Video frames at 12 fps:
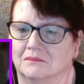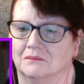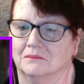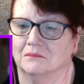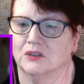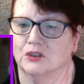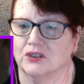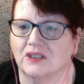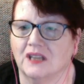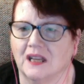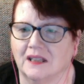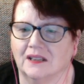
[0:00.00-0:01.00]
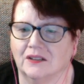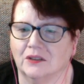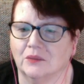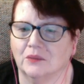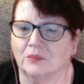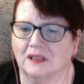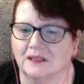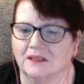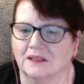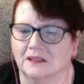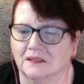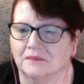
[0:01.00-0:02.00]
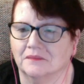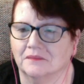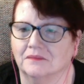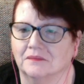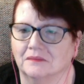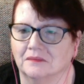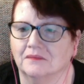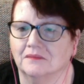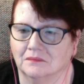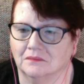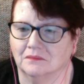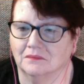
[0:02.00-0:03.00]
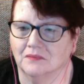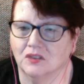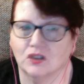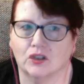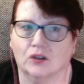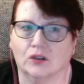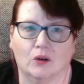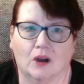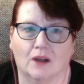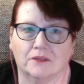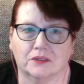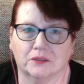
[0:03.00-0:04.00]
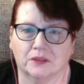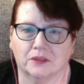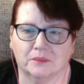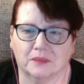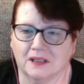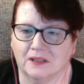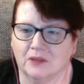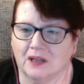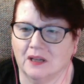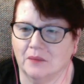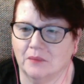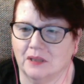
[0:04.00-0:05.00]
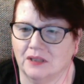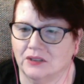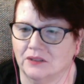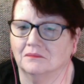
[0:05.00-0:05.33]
But you're standing in her place. She'll go off script anyway, I betcha.